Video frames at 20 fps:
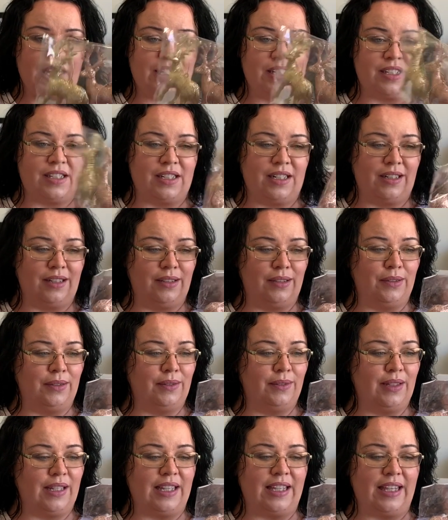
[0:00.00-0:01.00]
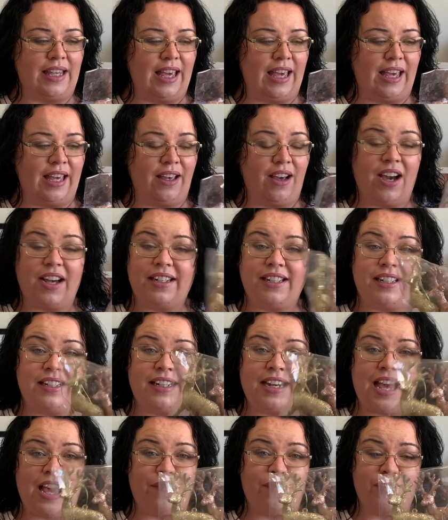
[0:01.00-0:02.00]
So yeah, I
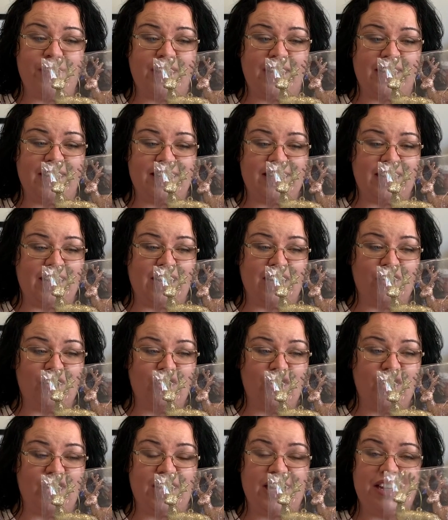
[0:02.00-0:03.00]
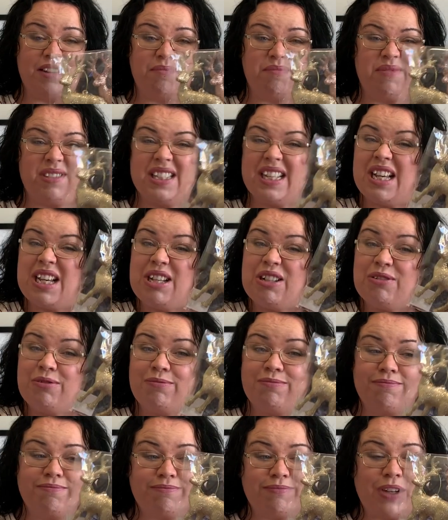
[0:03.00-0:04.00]
didn't have these last year,
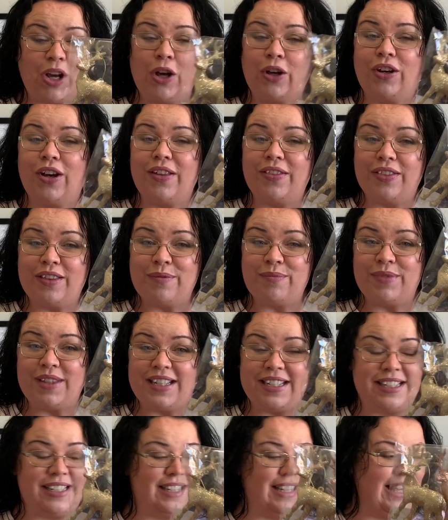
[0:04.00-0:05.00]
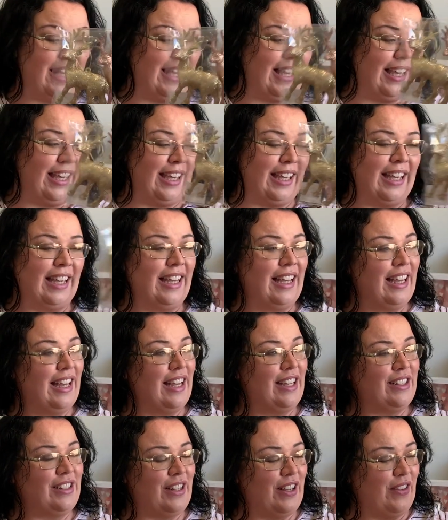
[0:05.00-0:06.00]
so I got them this year.
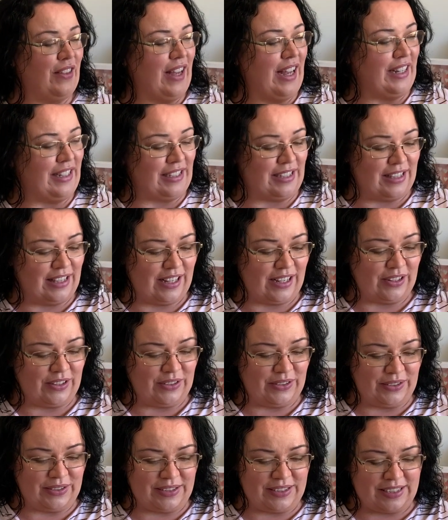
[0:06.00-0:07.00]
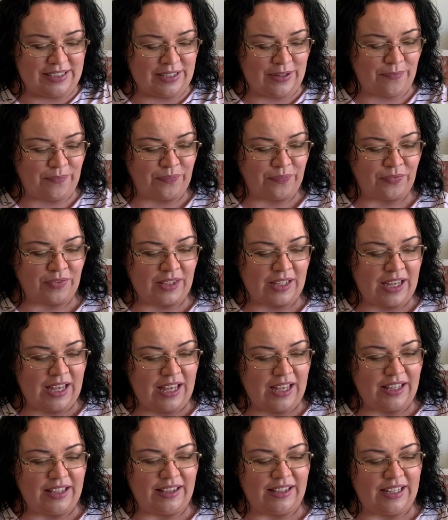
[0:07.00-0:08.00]
So that's those.
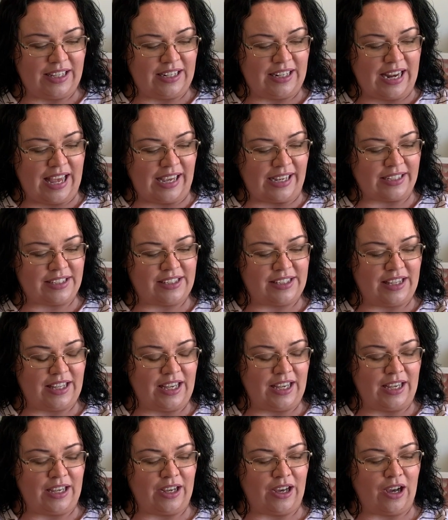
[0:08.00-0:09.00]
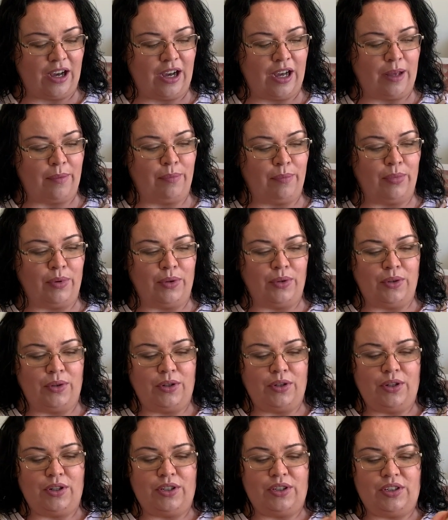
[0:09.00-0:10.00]
The next thing I
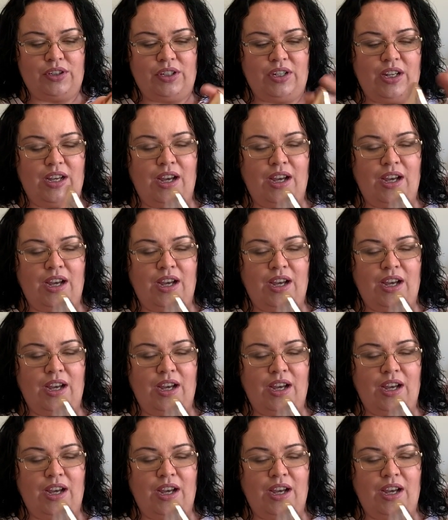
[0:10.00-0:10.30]
bought,